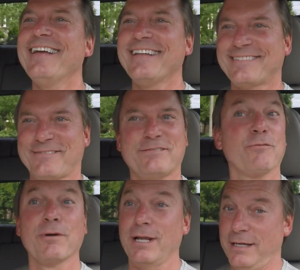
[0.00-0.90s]
It's
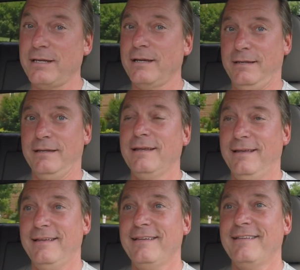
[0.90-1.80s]
really good.
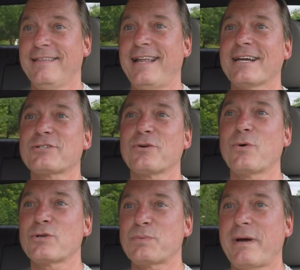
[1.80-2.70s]
That extra
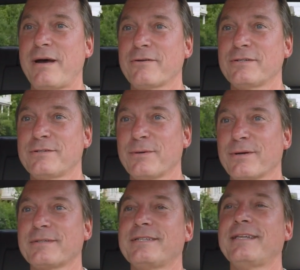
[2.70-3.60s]
horsepower and
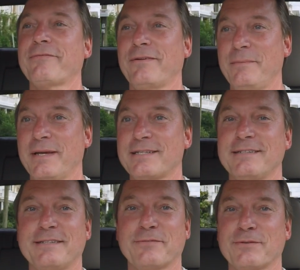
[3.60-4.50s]
torque definitely makes
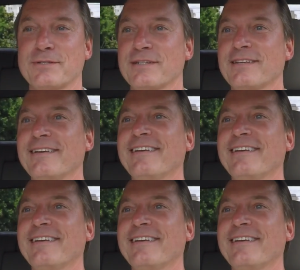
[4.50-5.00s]
a difference.